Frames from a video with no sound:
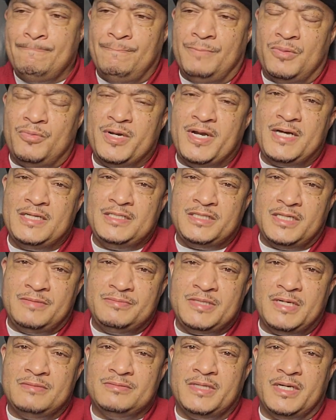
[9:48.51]
But when I
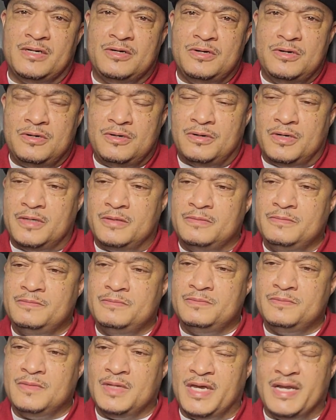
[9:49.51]
jumped out that car
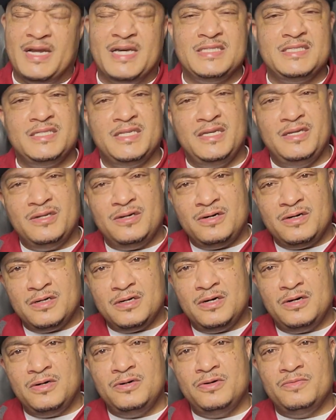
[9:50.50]
and I seen all
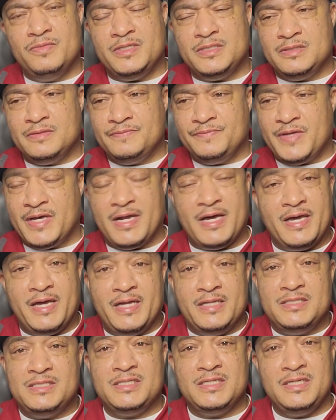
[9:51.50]
the homies that I
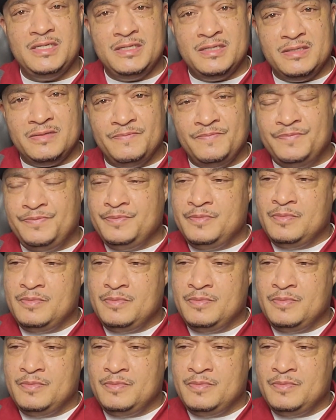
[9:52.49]
hadn't seen in,